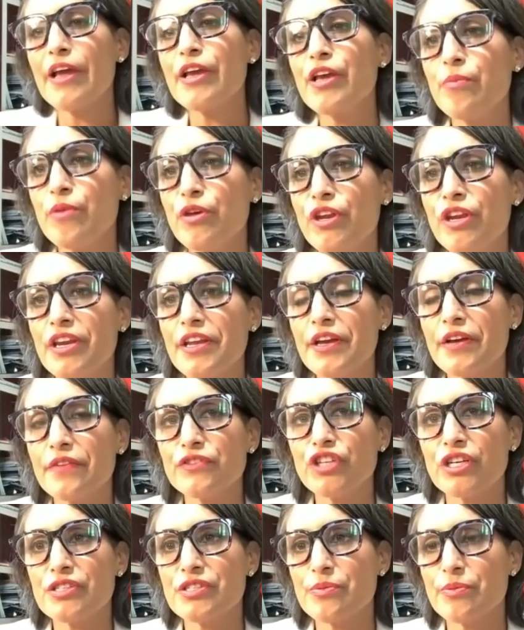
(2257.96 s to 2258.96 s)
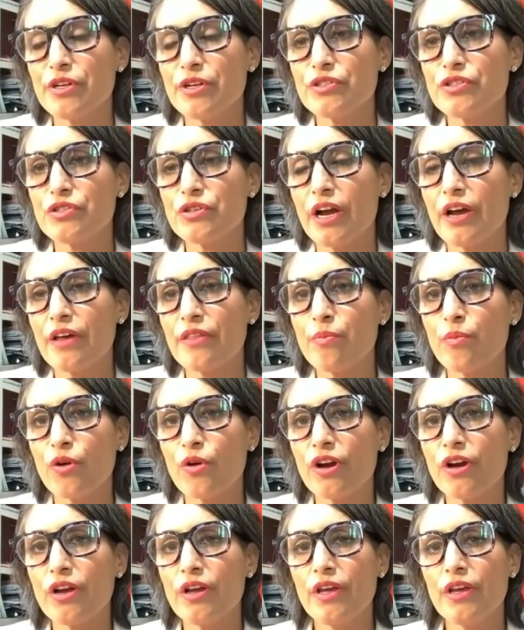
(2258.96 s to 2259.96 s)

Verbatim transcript: community of Chestermere and Strathmore